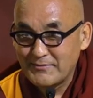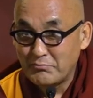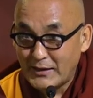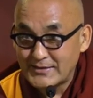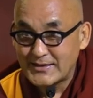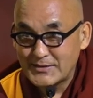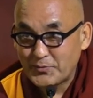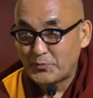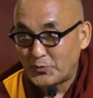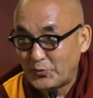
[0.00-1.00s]
blessings
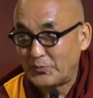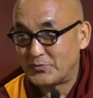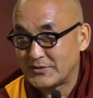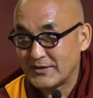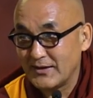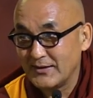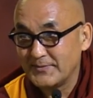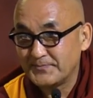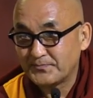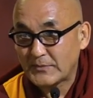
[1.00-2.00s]
from Guru Rinpoche, huh?
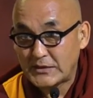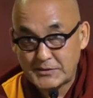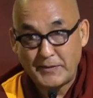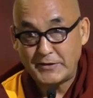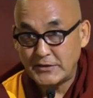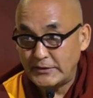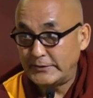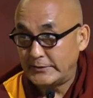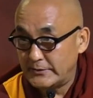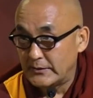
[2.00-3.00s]
Especially
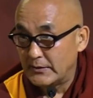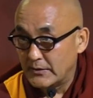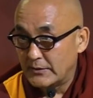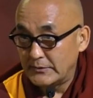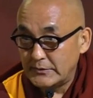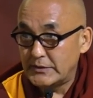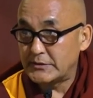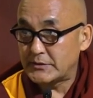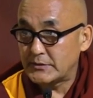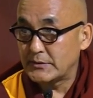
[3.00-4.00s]
in
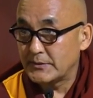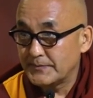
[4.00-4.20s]
this